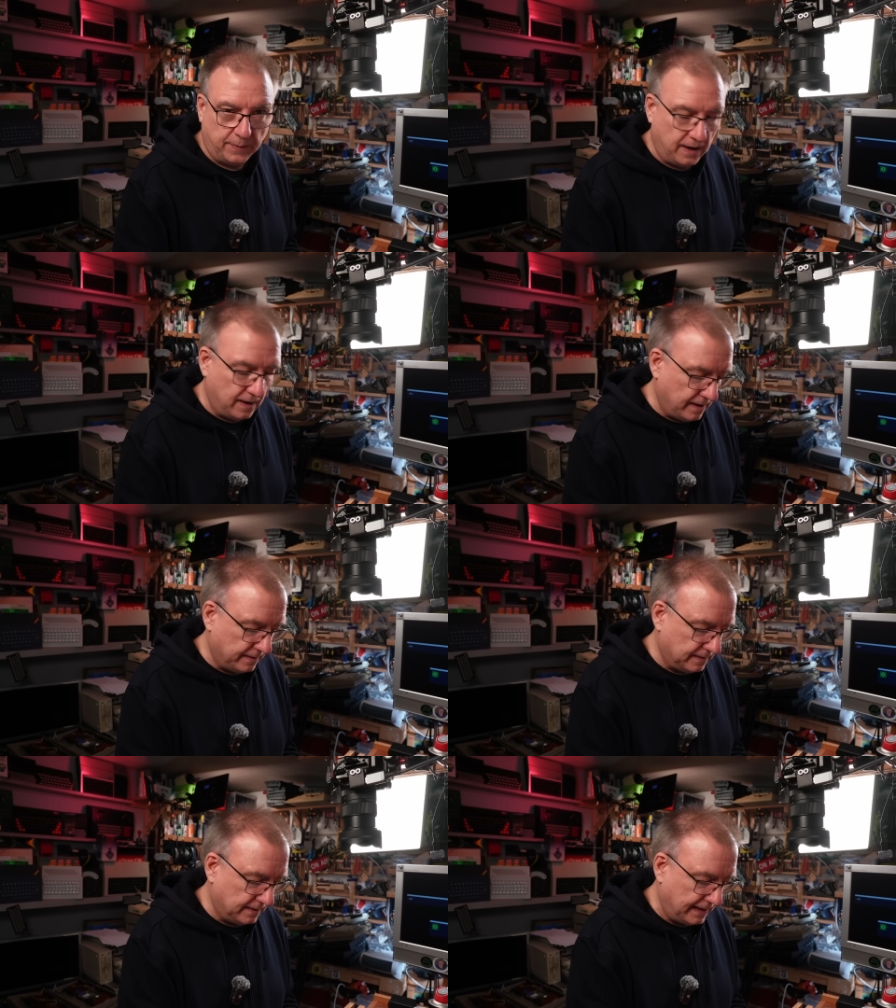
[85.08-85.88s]
bit higher
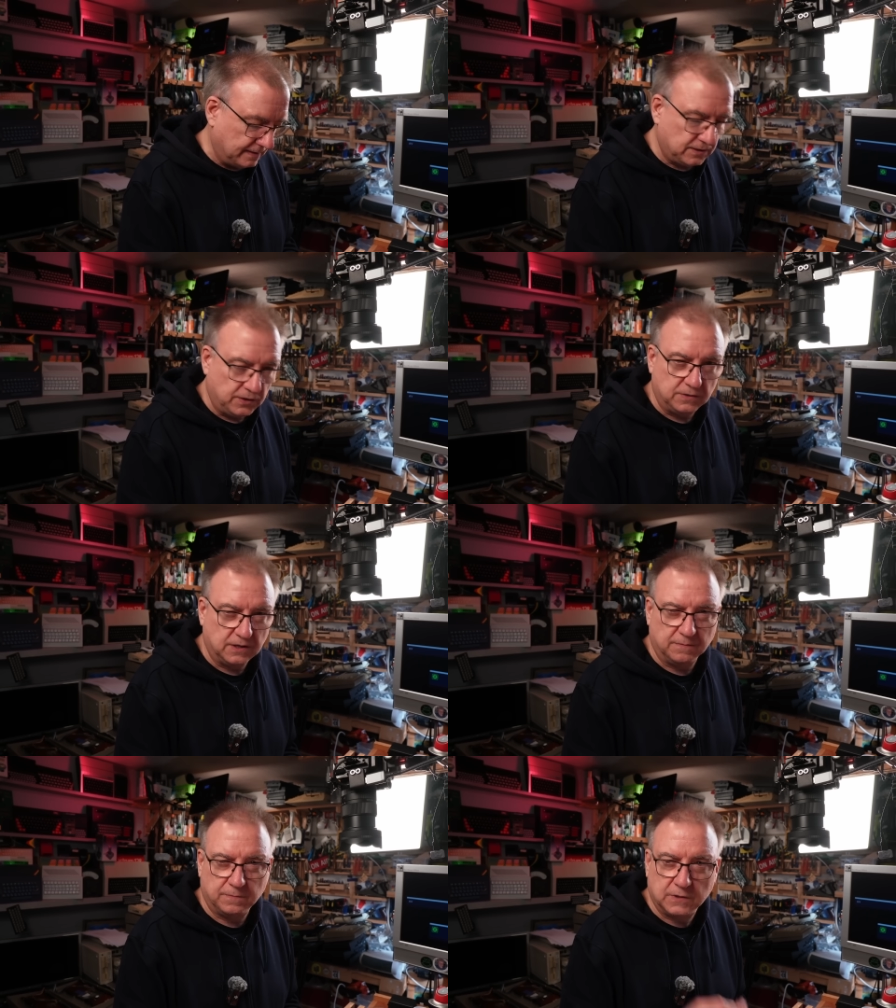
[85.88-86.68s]
than that,
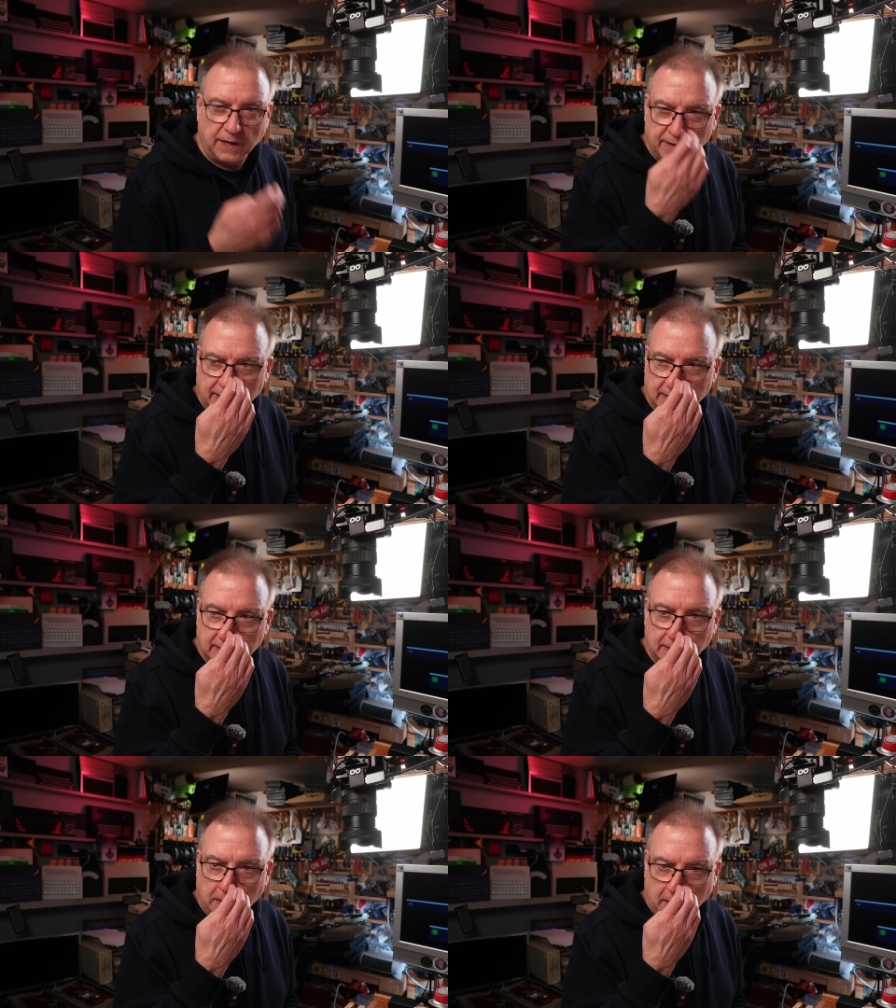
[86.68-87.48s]
I think
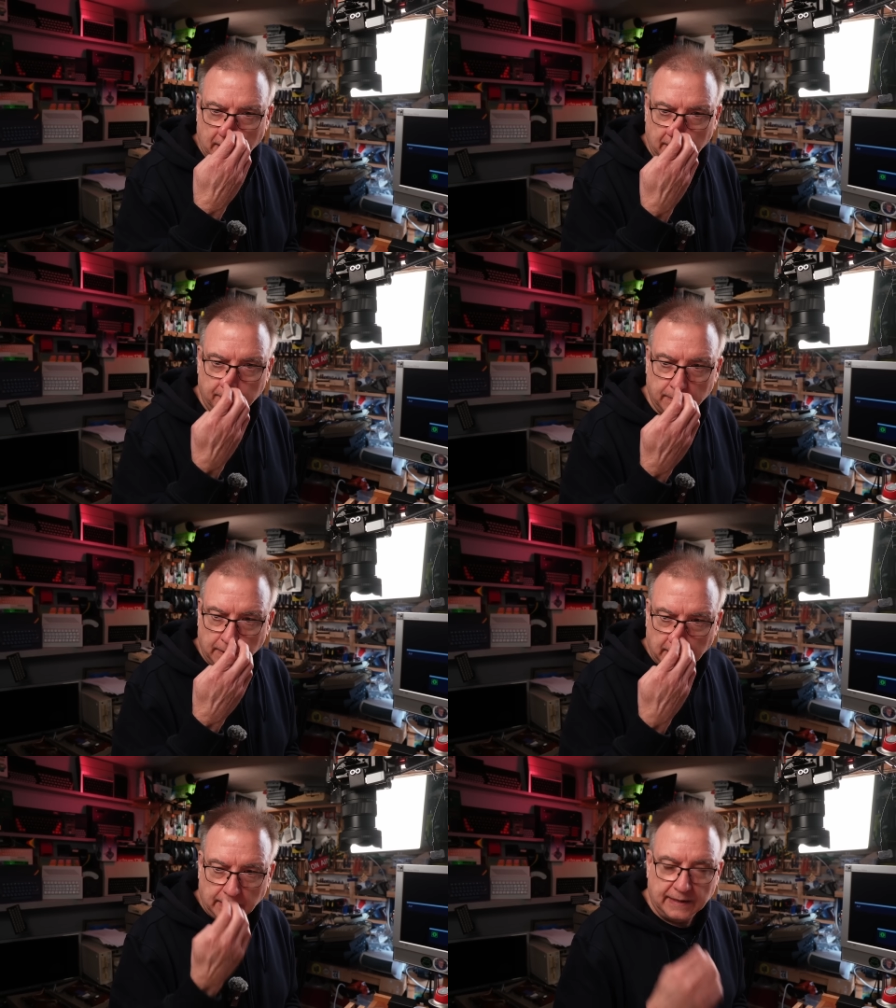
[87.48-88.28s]
in a
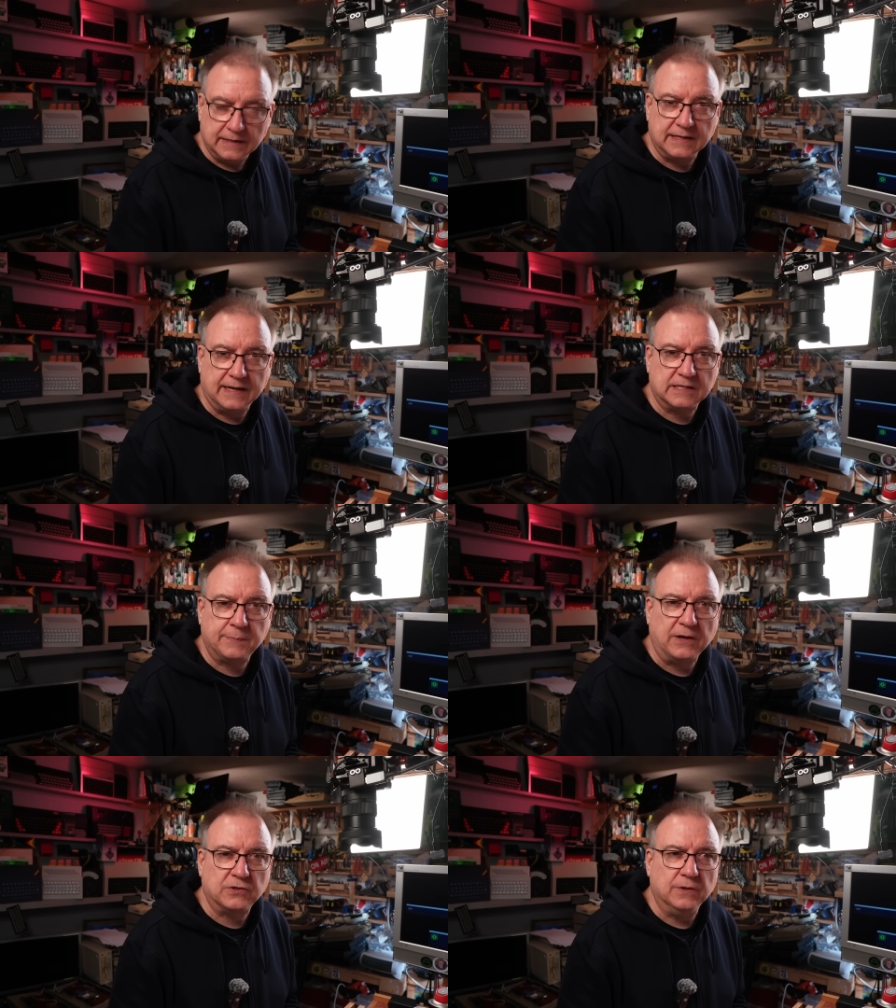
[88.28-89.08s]
ZX
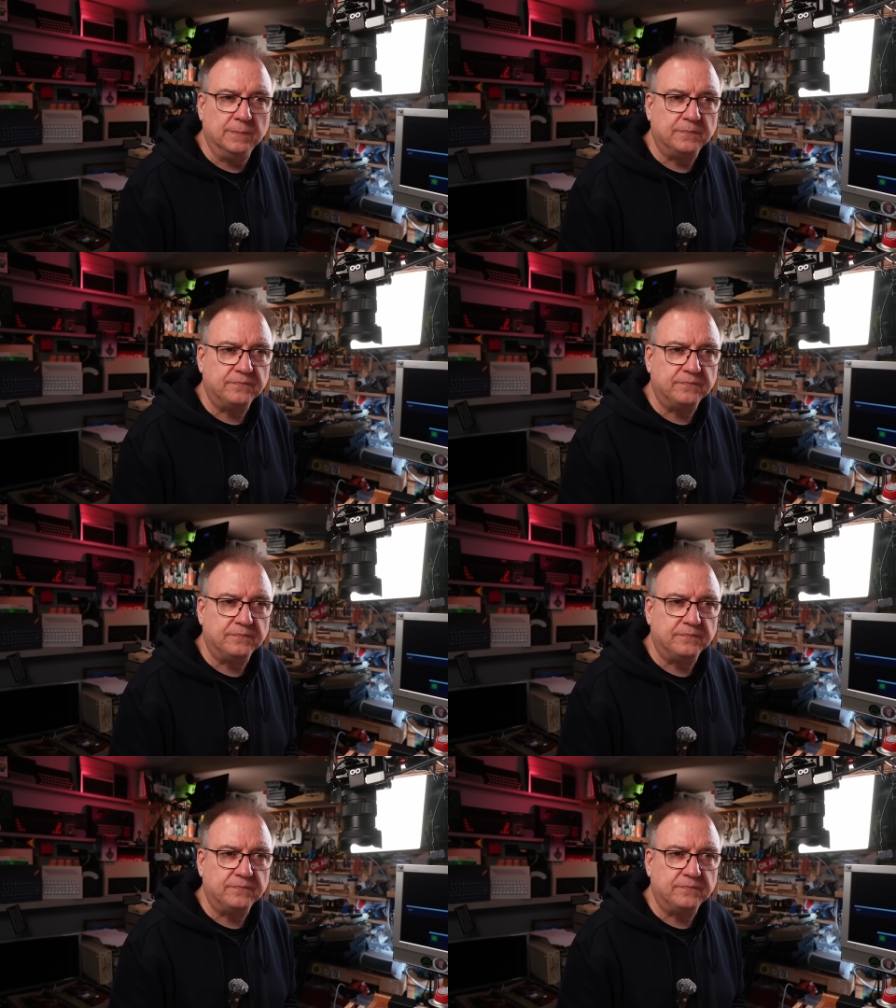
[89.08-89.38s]
Spectrum,